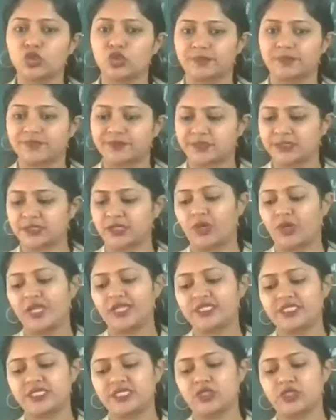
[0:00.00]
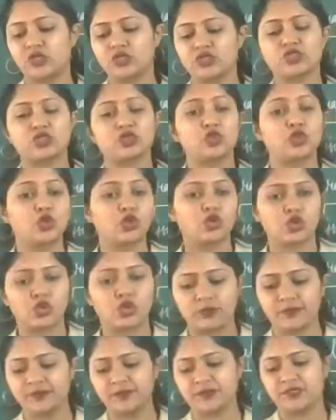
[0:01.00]
groups. Now let's see those two
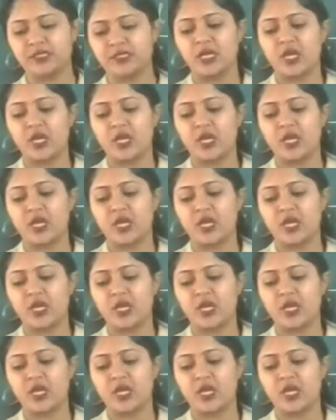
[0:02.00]
groups.